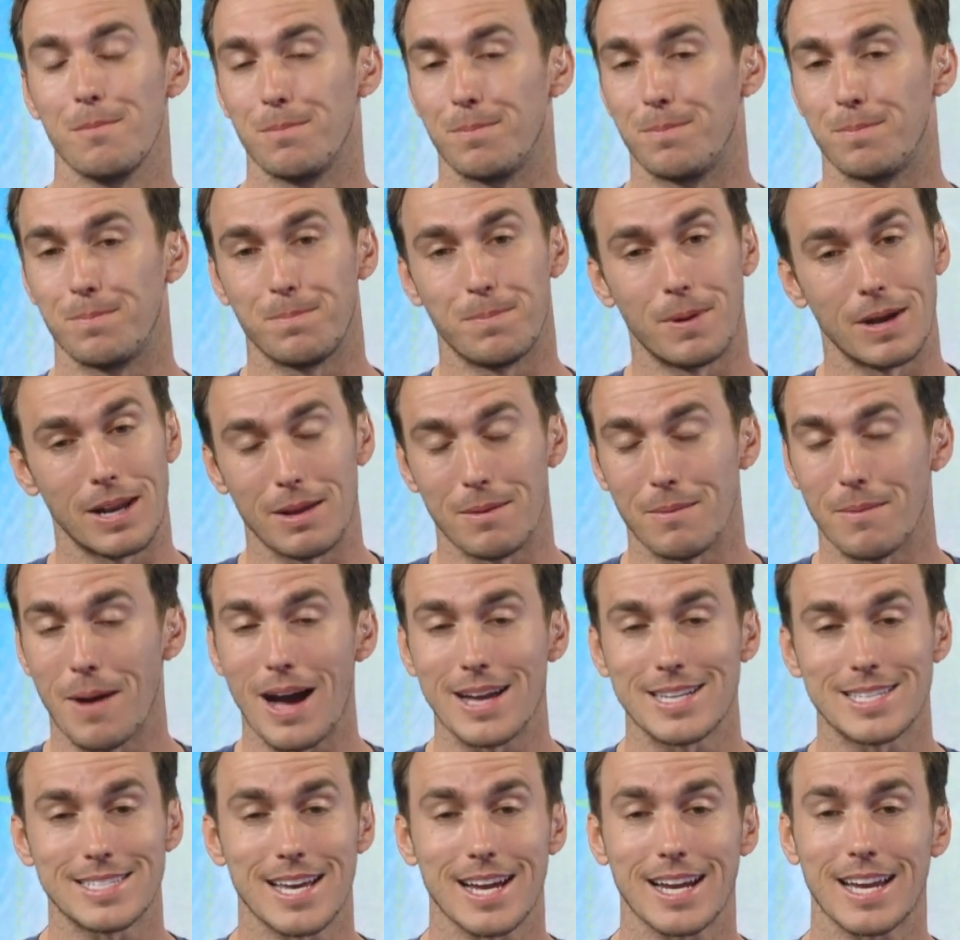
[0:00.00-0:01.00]
But in my
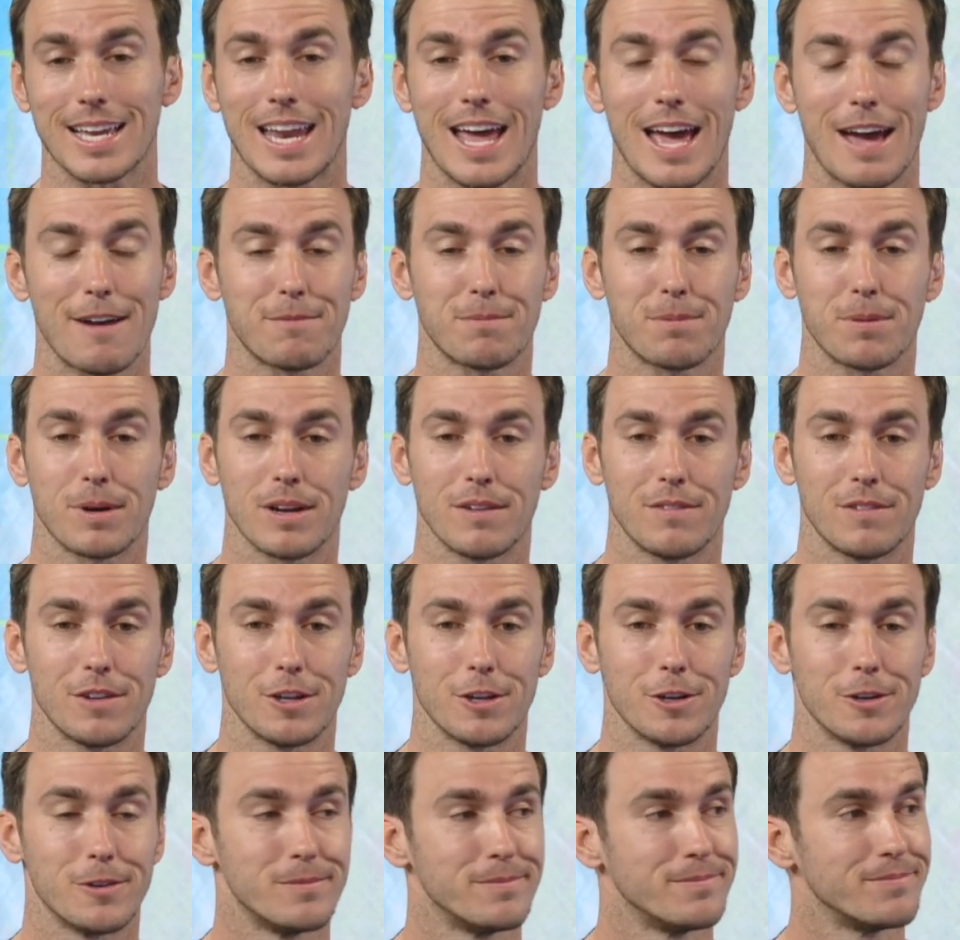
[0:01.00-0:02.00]
second half
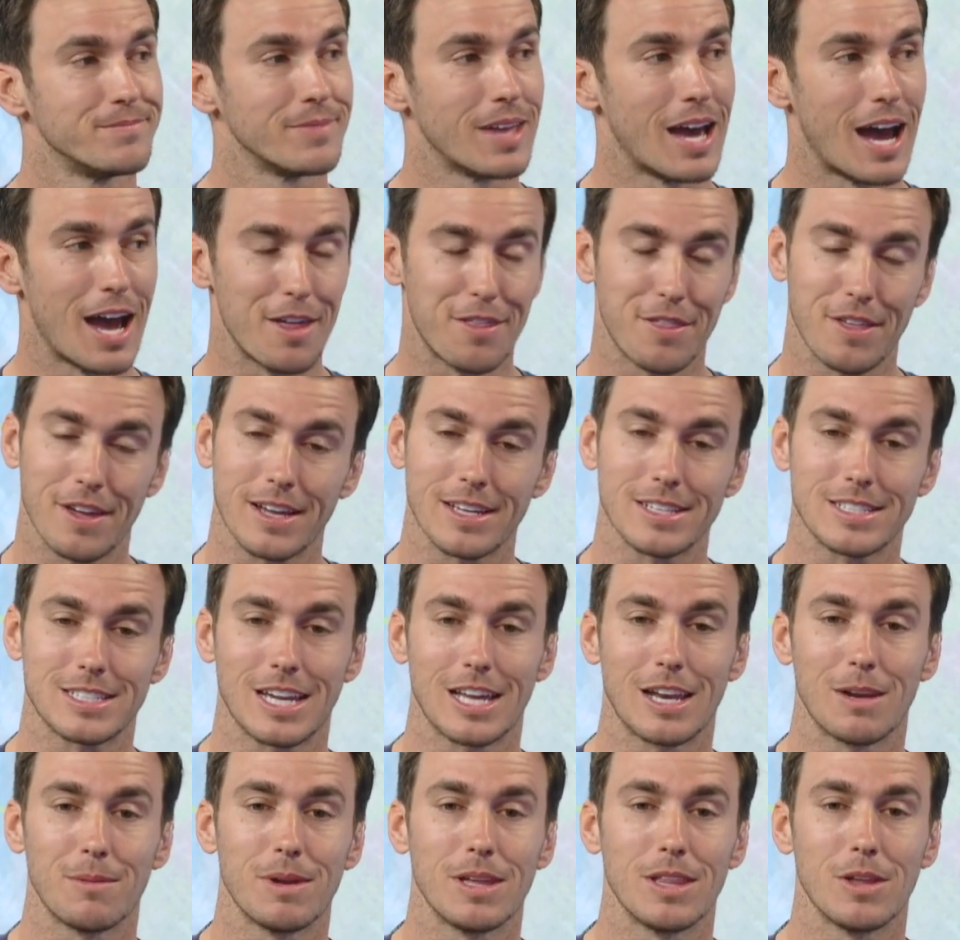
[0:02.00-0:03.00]
preview, I think it's
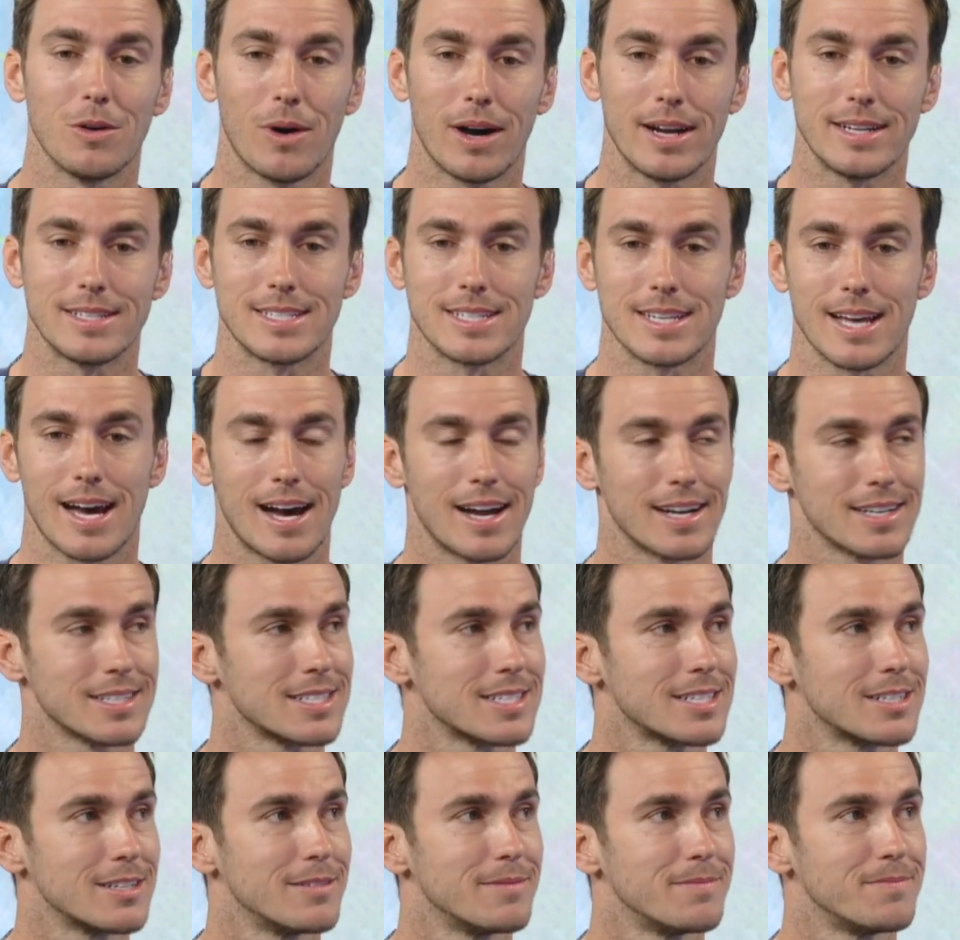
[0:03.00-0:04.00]
going to be the White
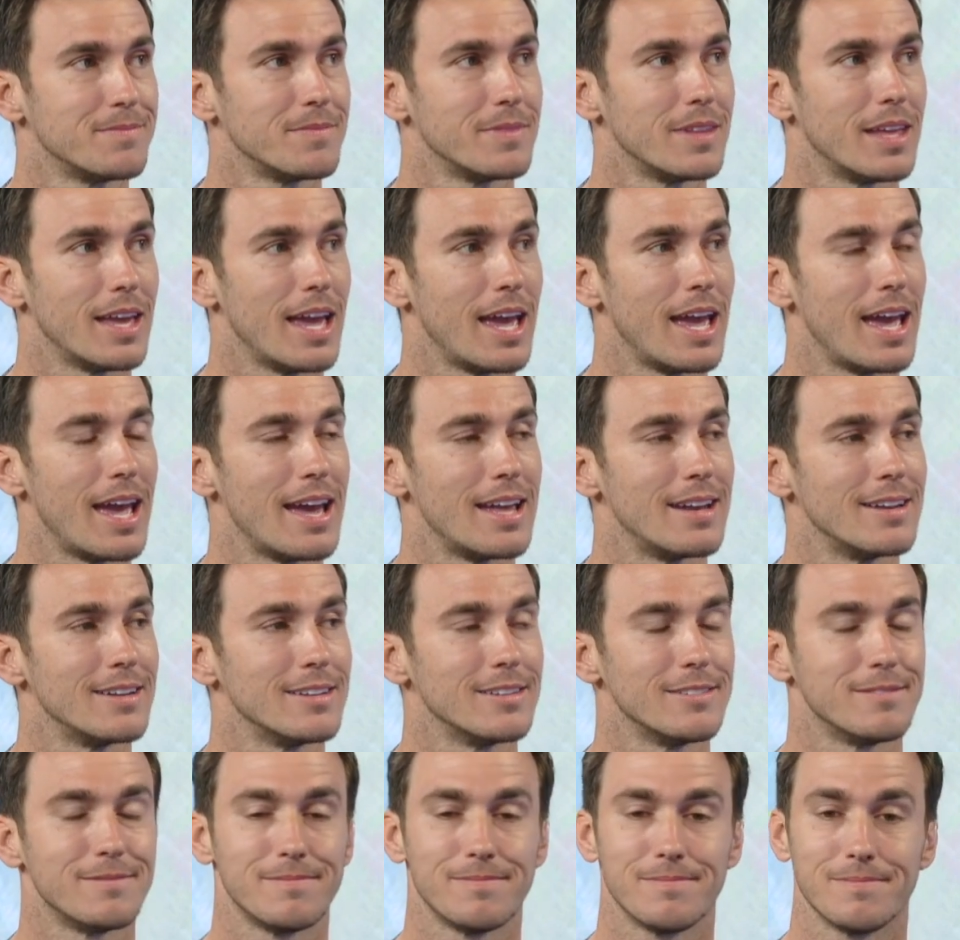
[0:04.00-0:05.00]
Sox, and
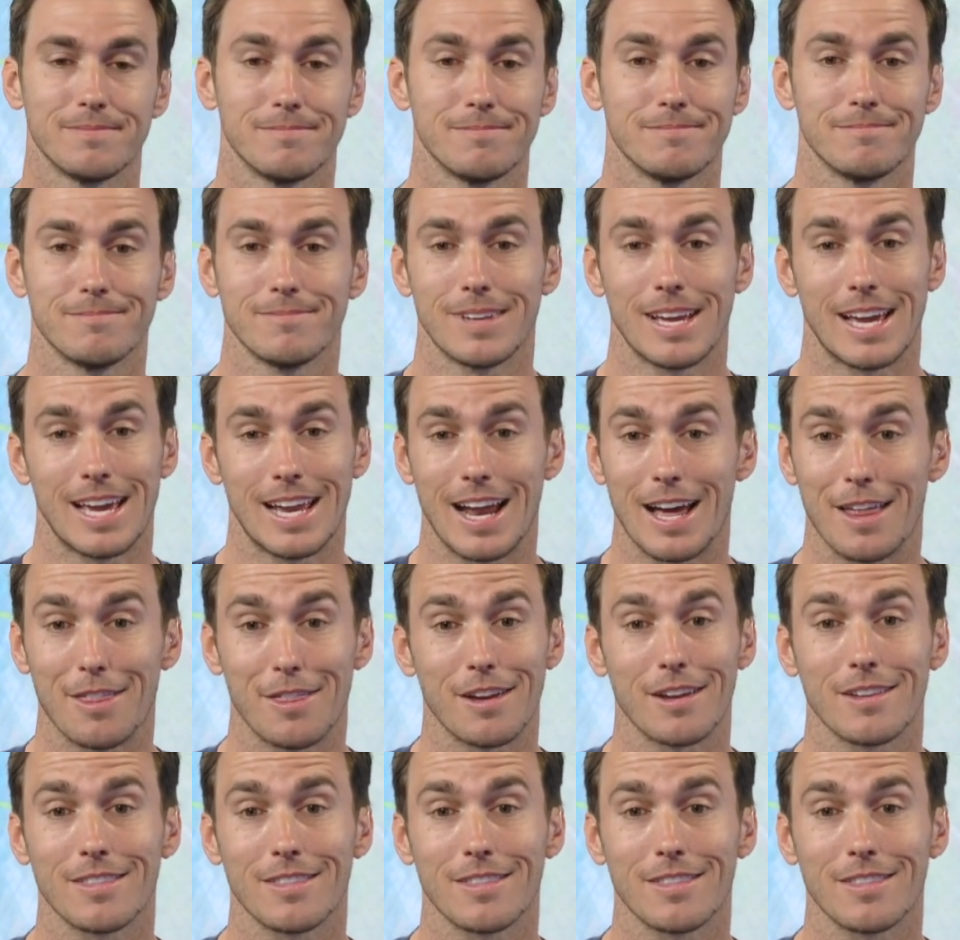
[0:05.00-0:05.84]
I think